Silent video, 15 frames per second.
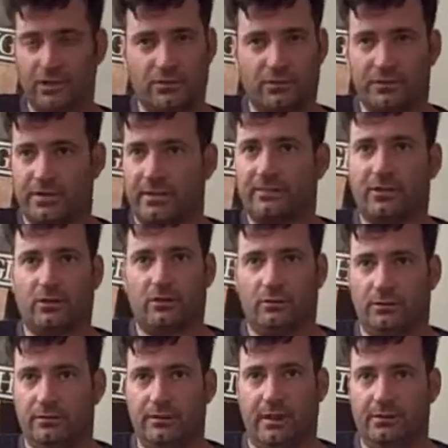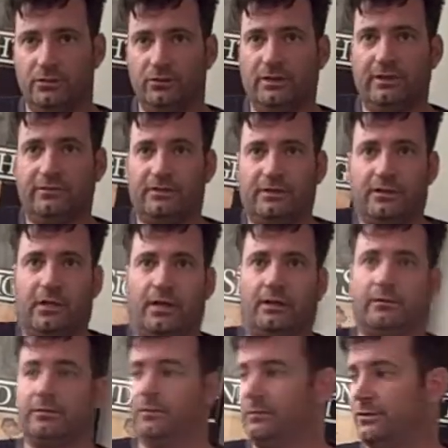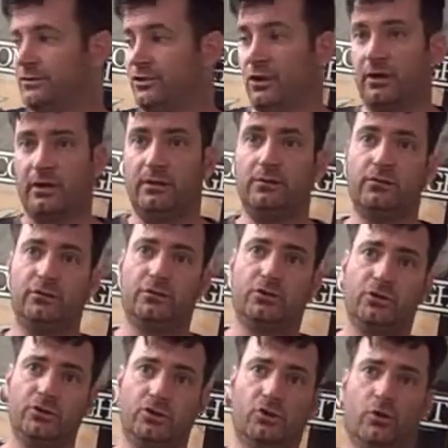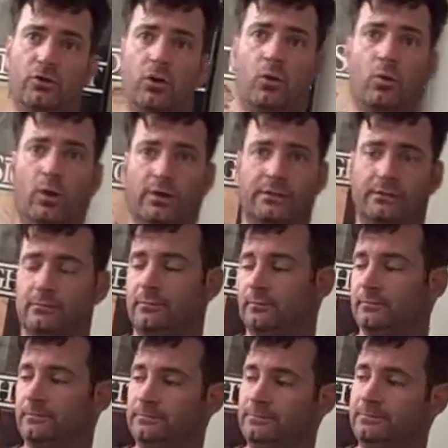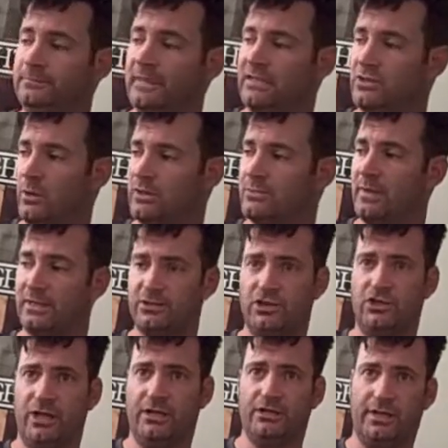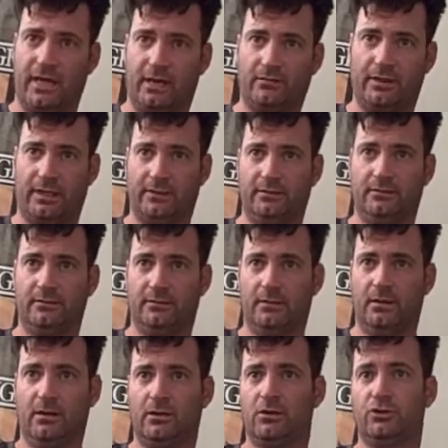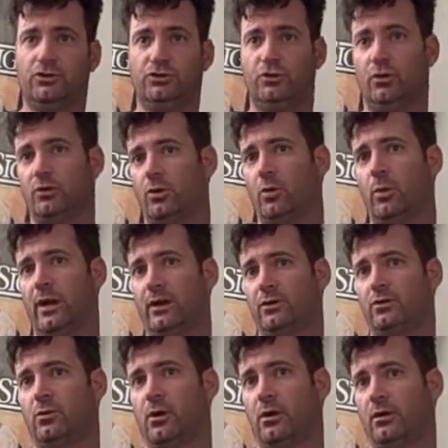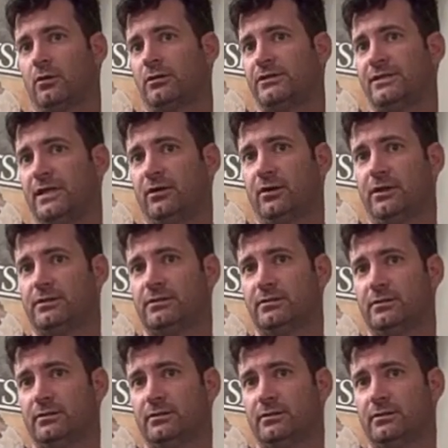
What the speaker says: Change the receptacle and you leave the circuit, because you don't know what. It's always best to change the outlet because you don't know where you are on the series.